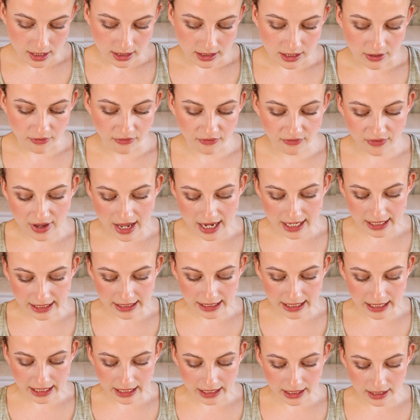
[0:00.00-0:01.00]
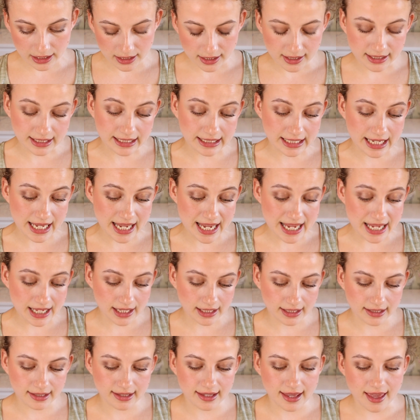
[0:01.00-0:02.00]

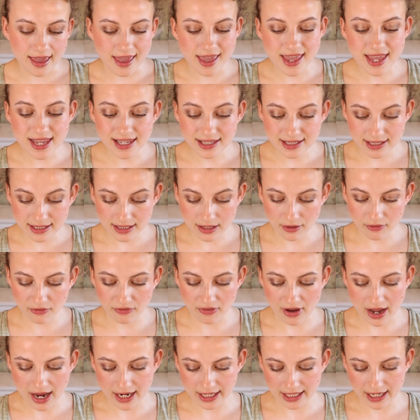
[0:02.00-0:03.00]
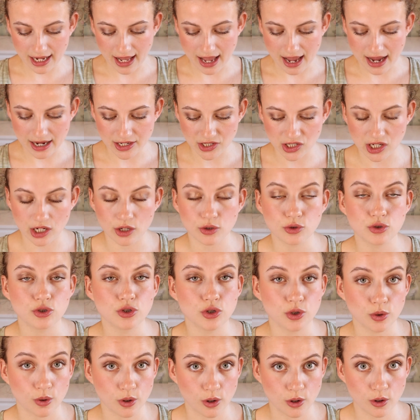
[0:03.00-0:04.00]
Gaze Defining Eyeshadow
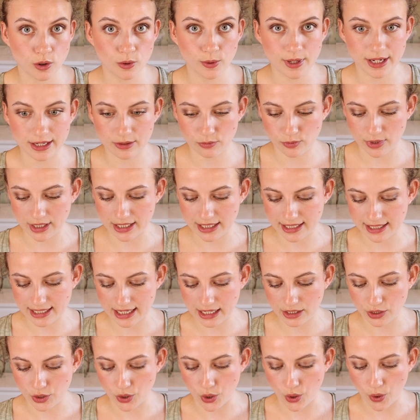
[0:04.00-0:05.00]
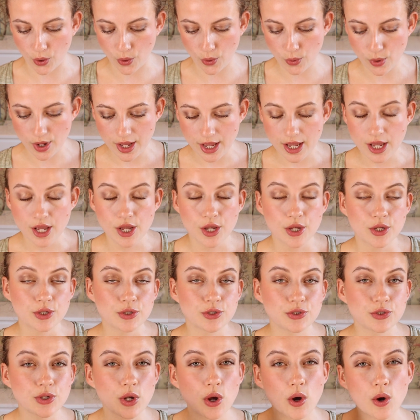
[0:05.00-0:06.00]
Duo in Ready Set Go.
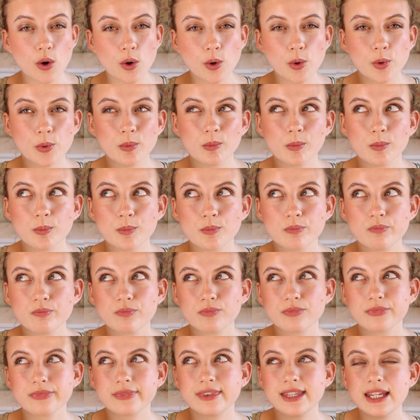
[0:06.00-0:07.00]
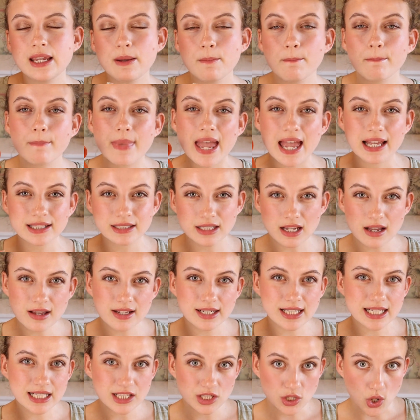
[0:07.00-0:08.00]
So the matte on
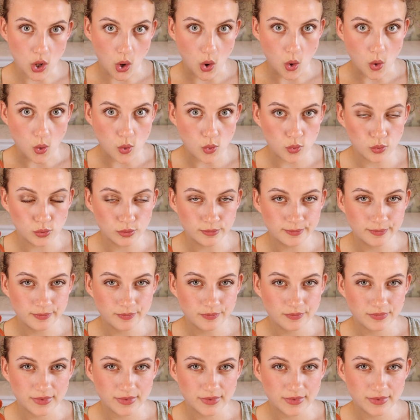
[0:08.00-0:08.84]
its own